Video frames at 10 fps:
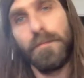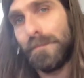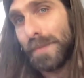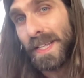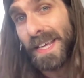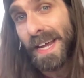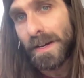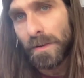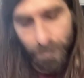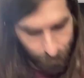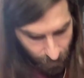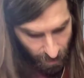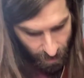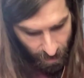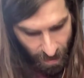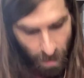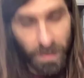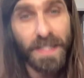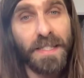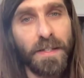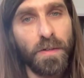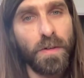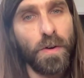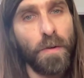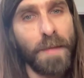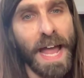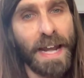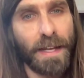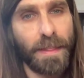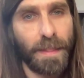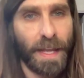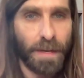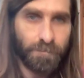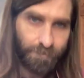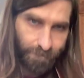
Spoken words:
Play the A note. Now it's this little chromatic thing.